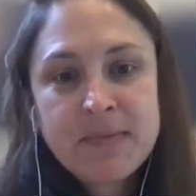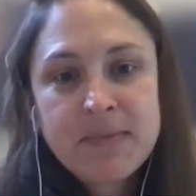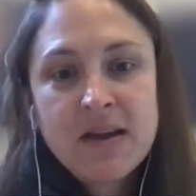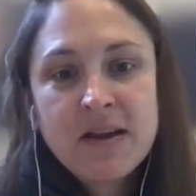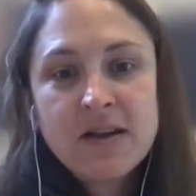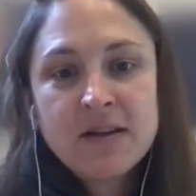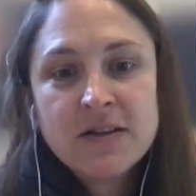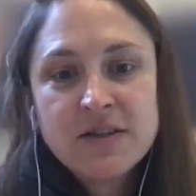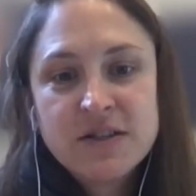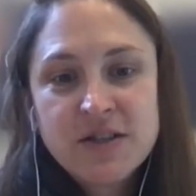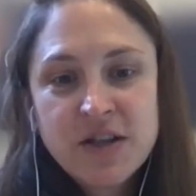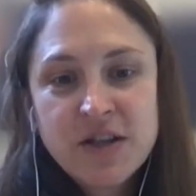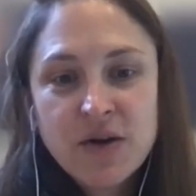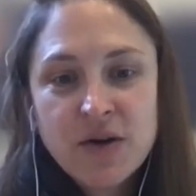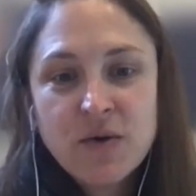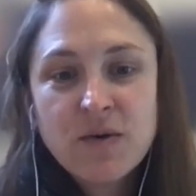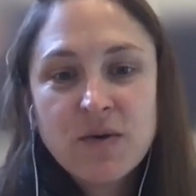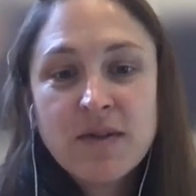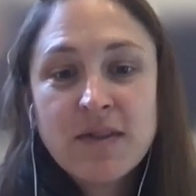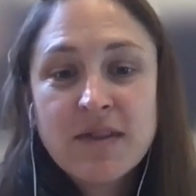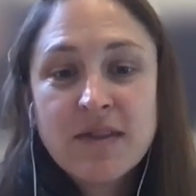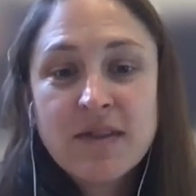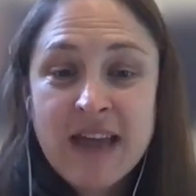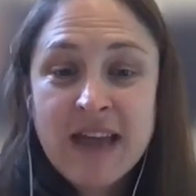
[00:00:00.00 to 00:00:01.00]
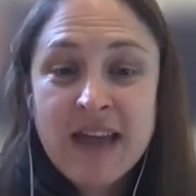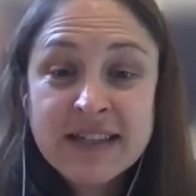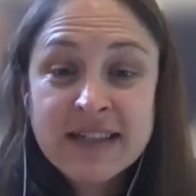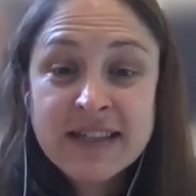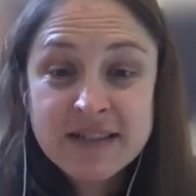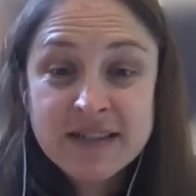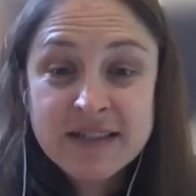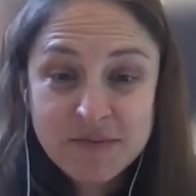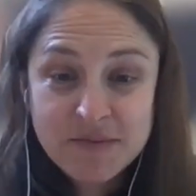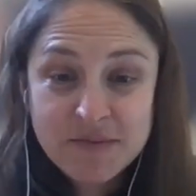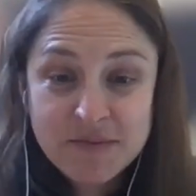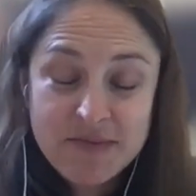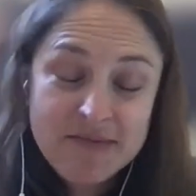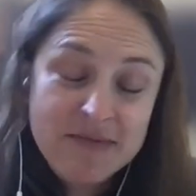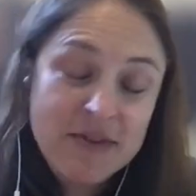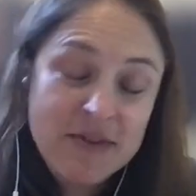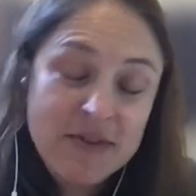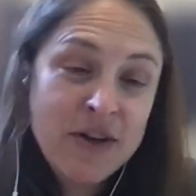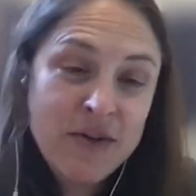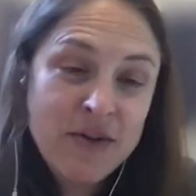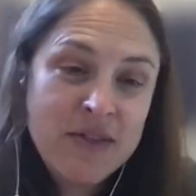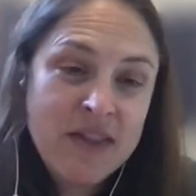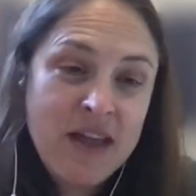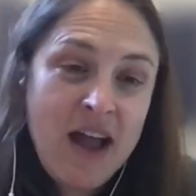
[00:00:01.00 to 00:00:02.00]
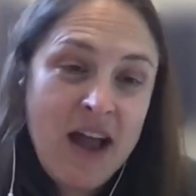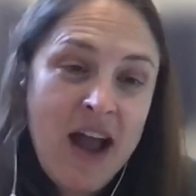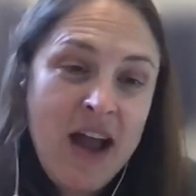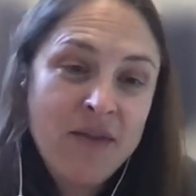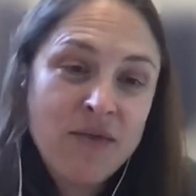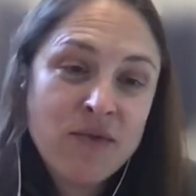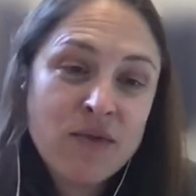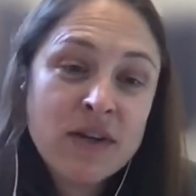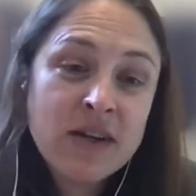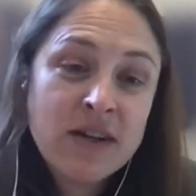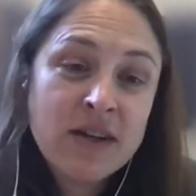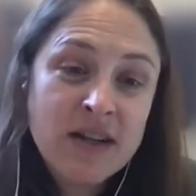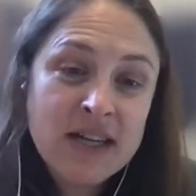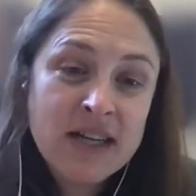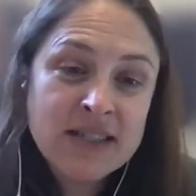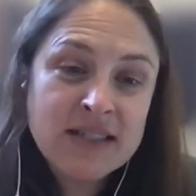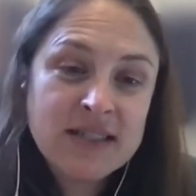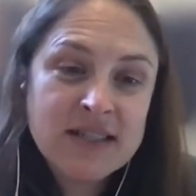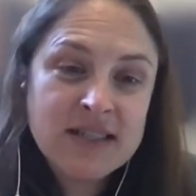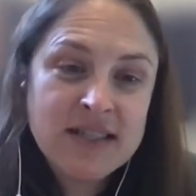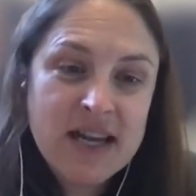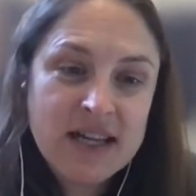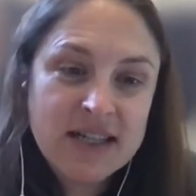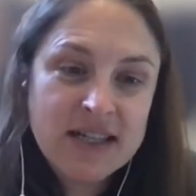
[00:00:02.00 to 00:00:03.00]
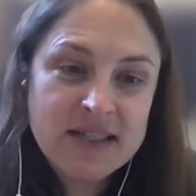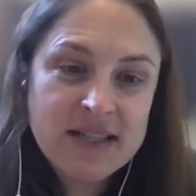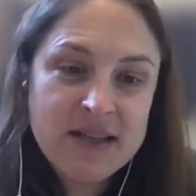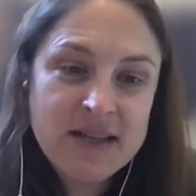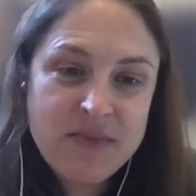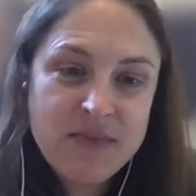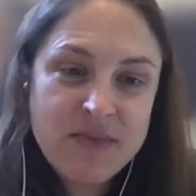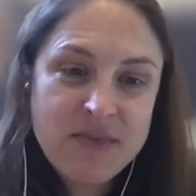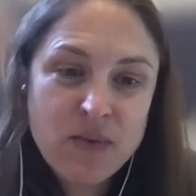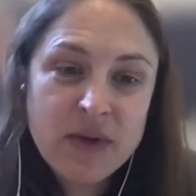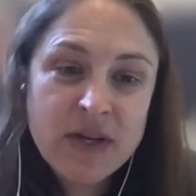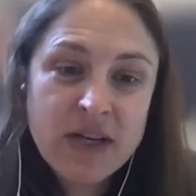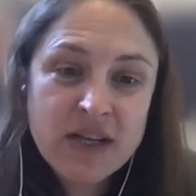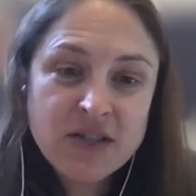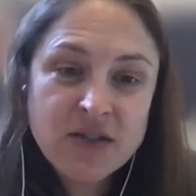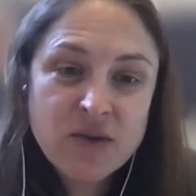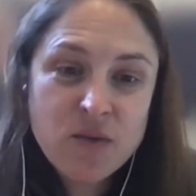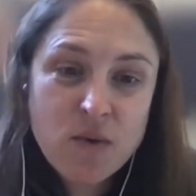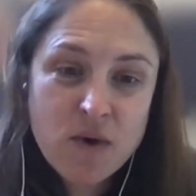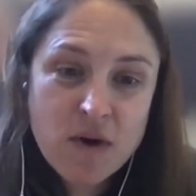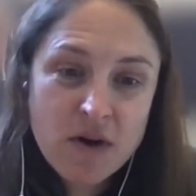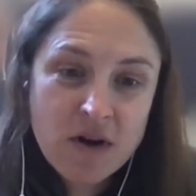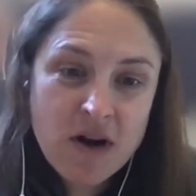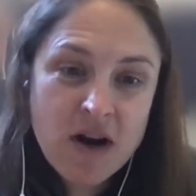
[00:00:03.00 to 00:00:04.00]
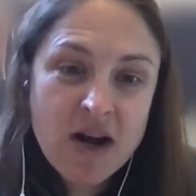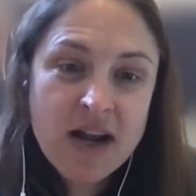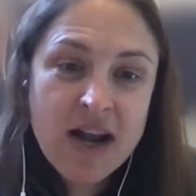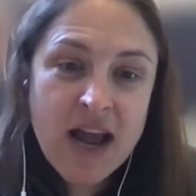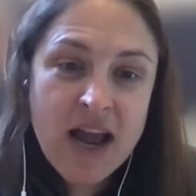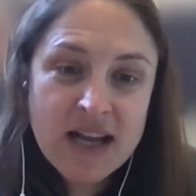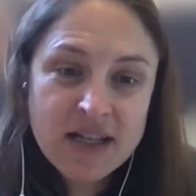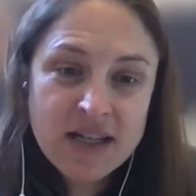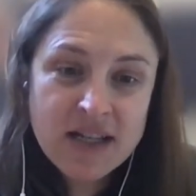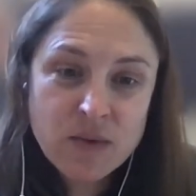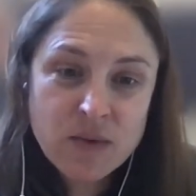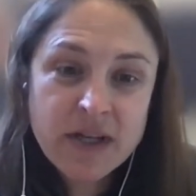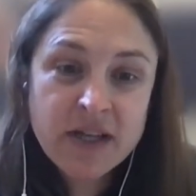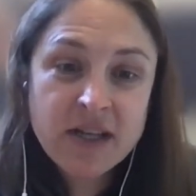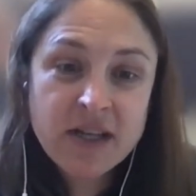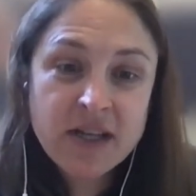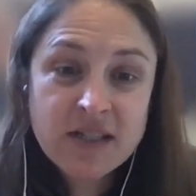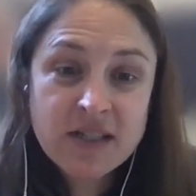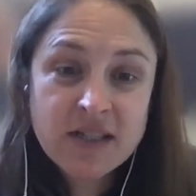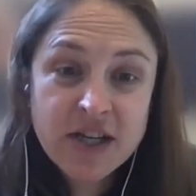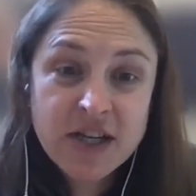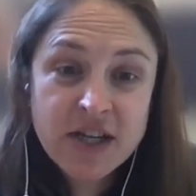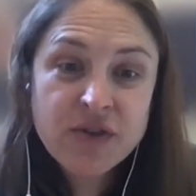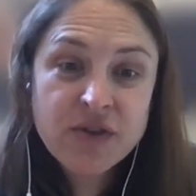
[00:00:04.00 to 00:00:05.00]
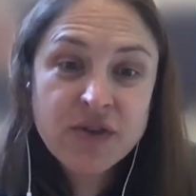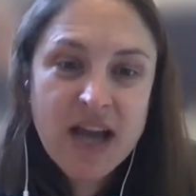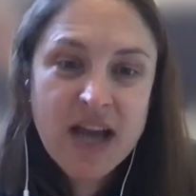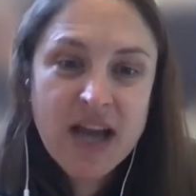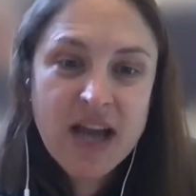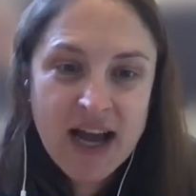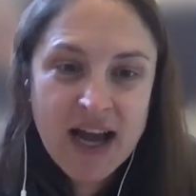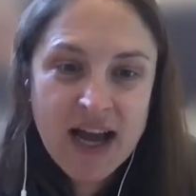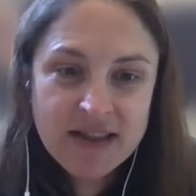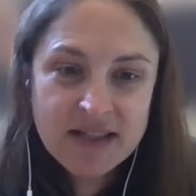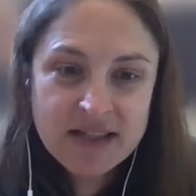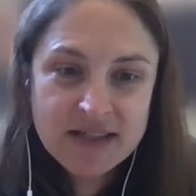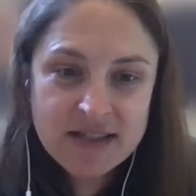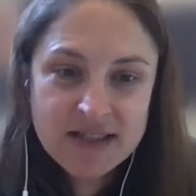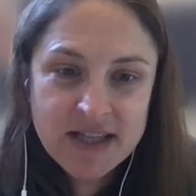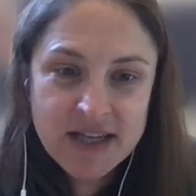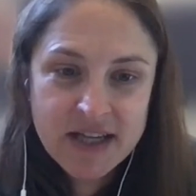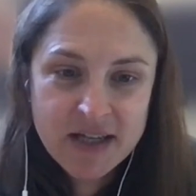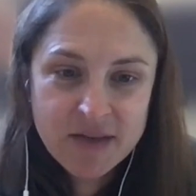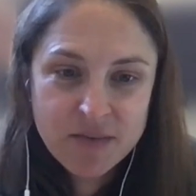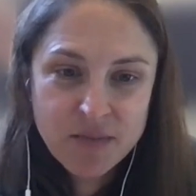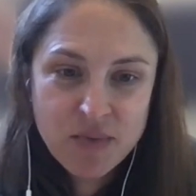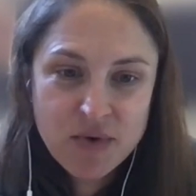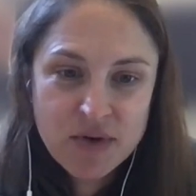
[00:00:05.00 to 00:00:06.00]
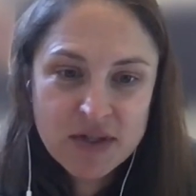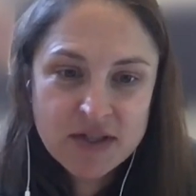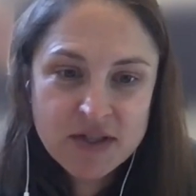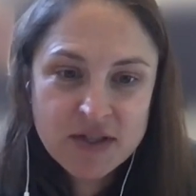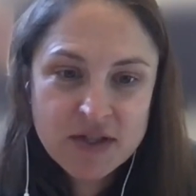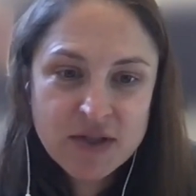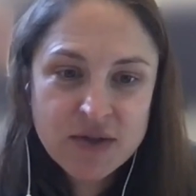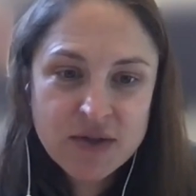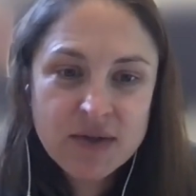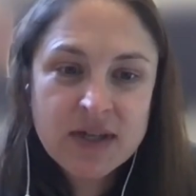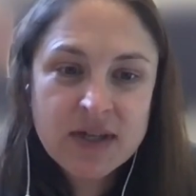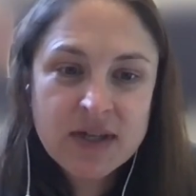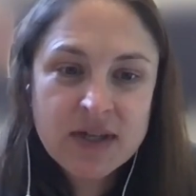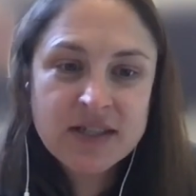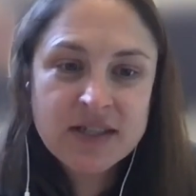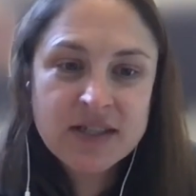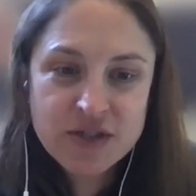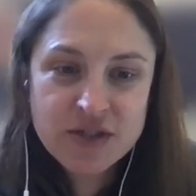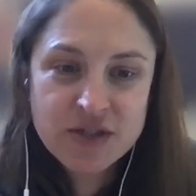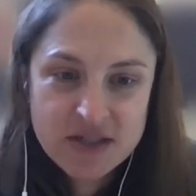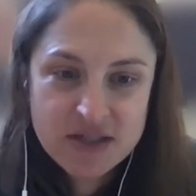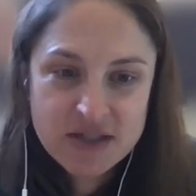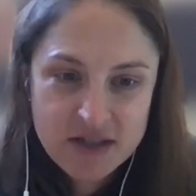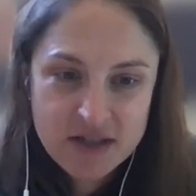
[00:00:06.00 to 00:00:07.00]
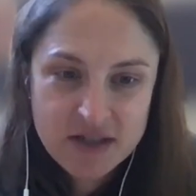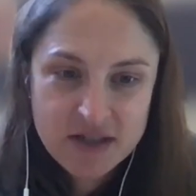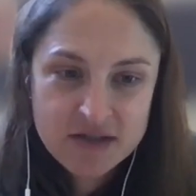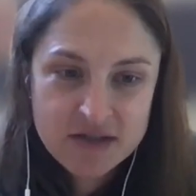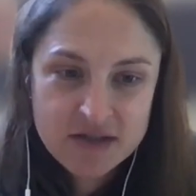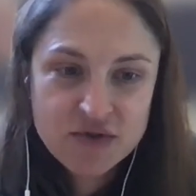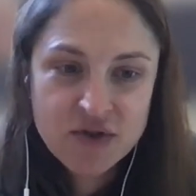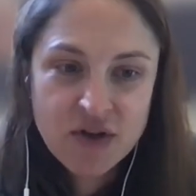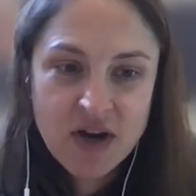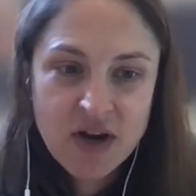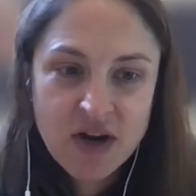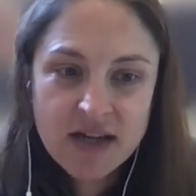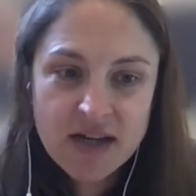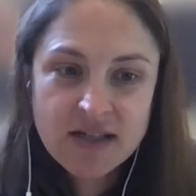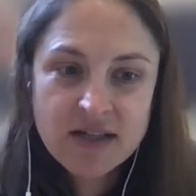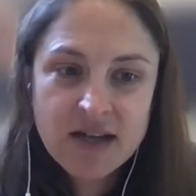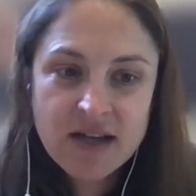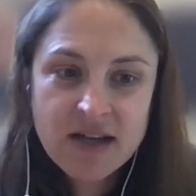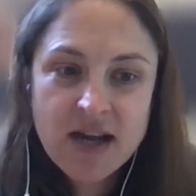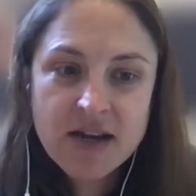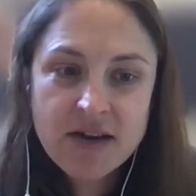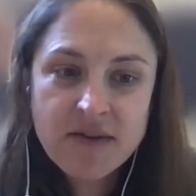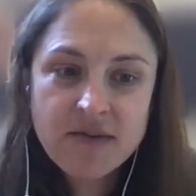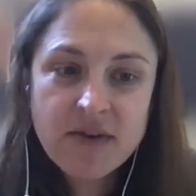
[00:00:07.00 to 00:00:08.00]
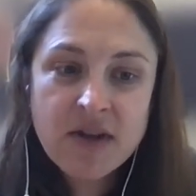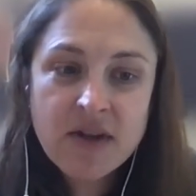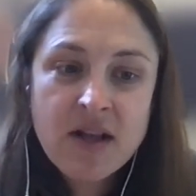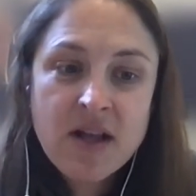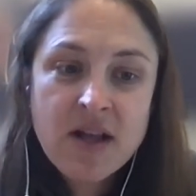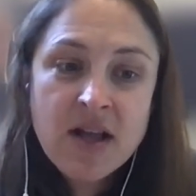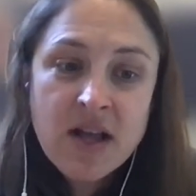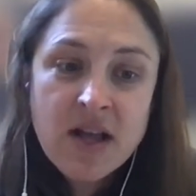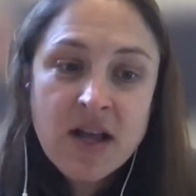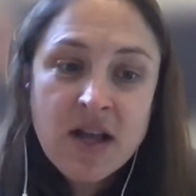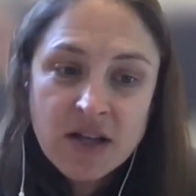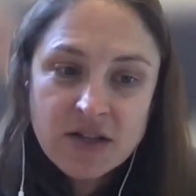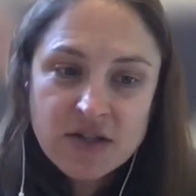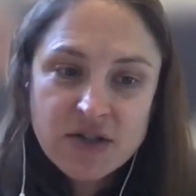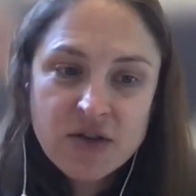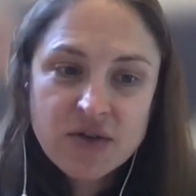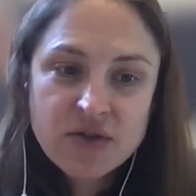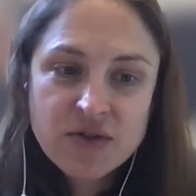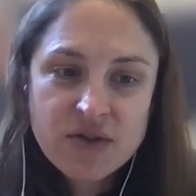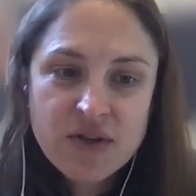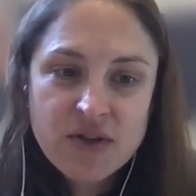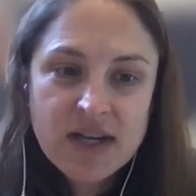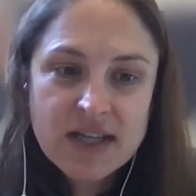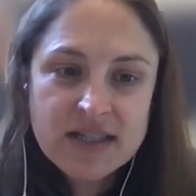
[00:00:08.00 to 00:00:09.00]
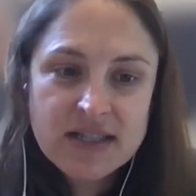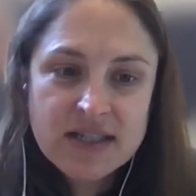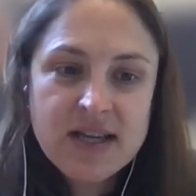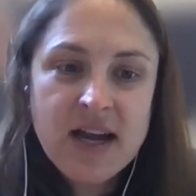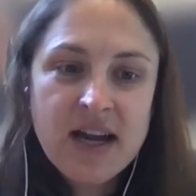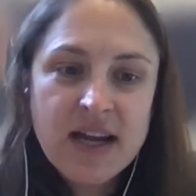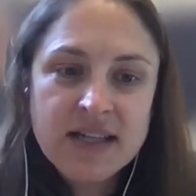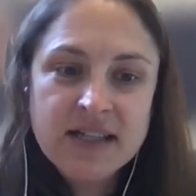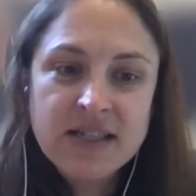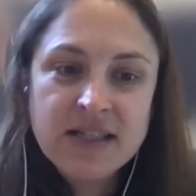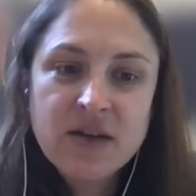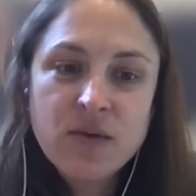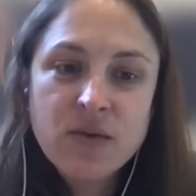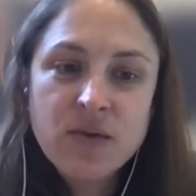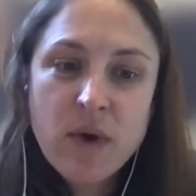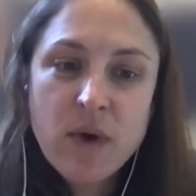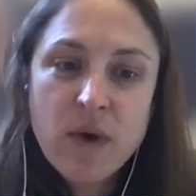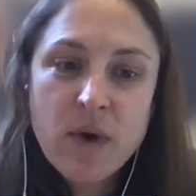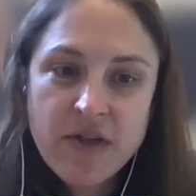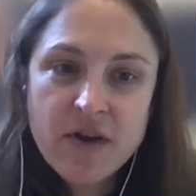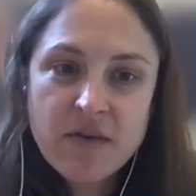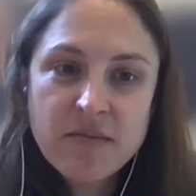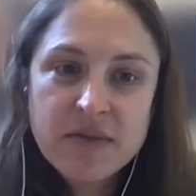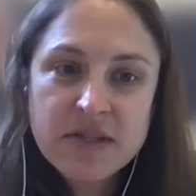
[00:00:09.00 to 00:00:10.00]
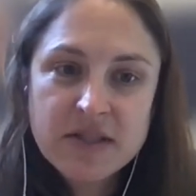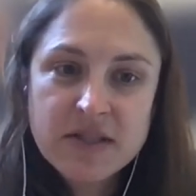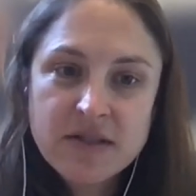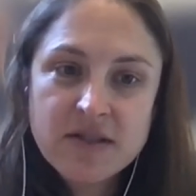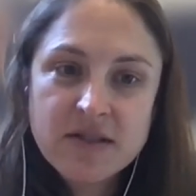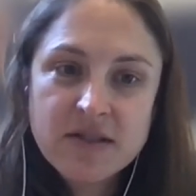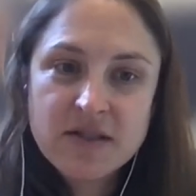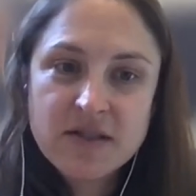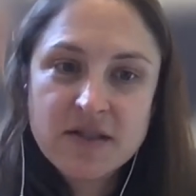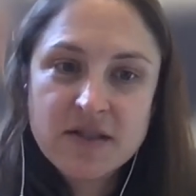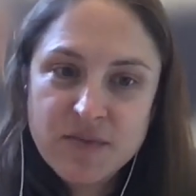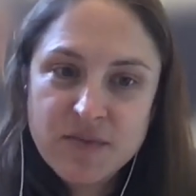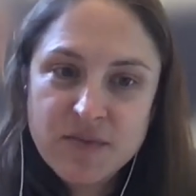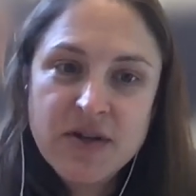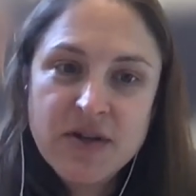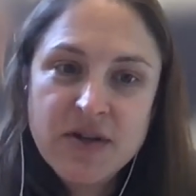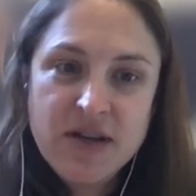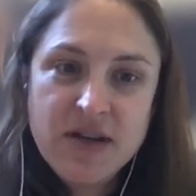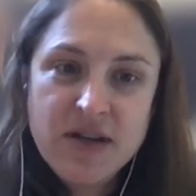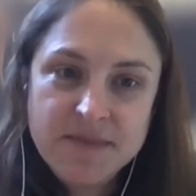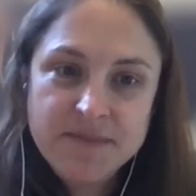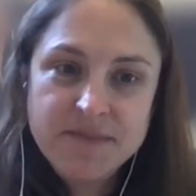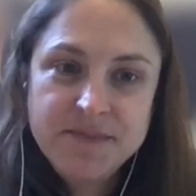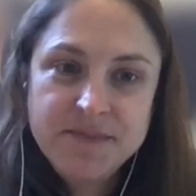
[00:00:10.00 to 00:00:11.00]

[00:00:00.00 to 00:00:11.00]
So that's, you know, I've realized that that's something we need to work on as we continue to add these data points to it, is just trying to kind of socialize the idea with our business community.